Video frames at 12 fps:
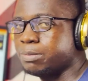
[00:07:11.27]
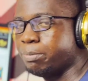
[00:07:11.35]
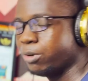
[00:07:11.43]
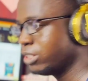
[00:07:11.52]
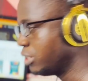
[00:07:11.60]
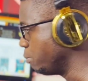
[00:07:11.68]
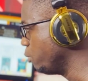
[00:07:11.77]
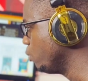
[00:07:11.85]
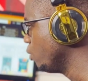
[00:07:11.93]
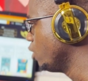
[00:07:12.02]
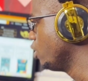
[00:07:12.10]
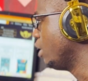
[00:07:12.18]
possible,
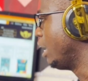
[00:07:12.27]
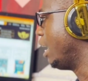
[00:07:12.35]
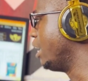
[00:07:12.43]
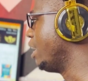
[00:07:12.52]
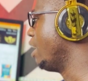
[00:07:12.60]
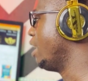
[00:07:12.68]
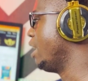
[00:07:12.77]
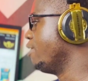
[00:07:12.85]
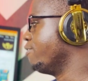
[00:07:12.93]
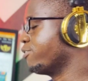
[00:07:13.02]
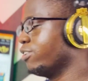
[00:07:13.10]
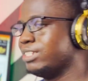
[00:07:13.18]
and
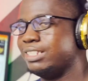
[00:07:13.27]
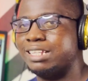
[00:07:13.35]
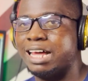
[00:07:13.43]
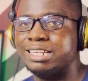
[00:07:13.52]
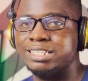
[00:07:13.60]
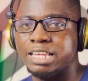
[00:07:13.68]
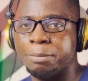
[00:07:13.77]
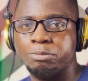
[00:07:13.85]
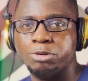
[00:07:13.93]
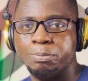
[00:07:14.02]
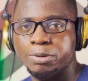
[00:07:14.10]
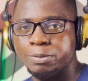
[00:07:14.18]
of course, and
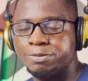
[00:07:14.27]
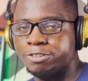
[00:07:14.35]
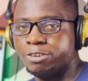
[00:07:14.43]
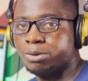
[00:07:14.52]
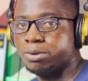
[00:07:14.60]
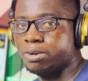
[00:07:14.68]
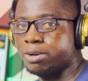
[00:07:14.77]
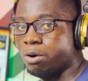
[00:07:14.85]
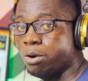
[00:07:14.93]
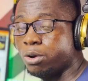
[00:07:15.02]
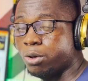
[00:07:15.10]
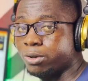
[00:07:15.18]
appropriate for
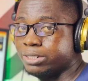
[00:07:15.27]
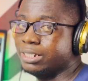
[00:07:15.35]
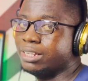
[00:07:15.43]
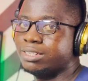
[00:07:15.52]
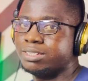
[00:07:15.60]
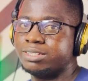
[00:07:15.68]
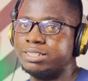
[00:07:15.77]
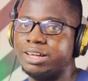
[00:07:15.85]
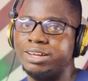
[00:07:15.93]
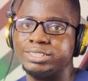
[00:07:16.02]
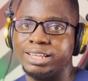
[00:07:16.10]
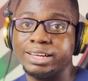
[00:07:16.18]
all audience that
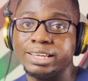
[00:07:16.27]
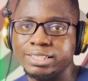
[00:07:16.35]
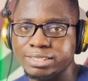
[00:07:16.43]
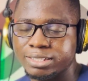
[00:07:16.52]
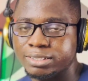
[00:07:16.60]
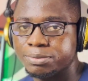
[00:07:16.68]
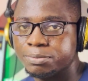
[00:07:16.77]
are targeting,